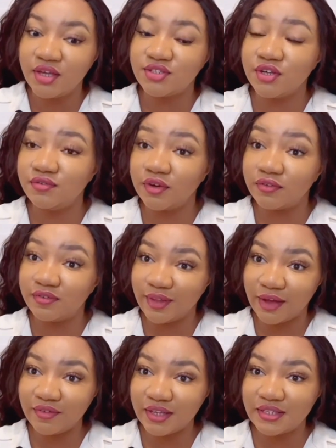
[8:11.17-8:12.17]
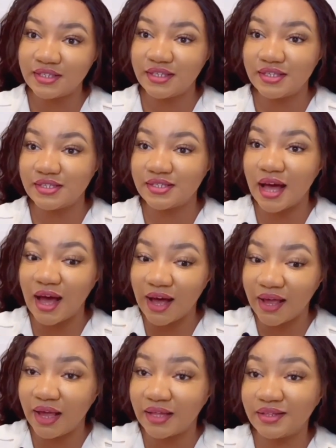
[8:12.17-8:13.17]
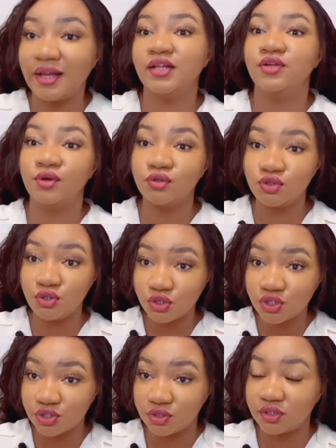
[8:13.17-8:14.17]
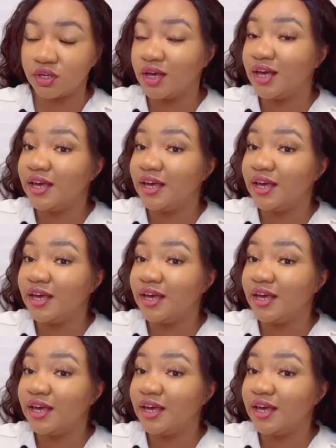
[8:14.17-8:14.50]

So if your affidavit is higher than your tuition,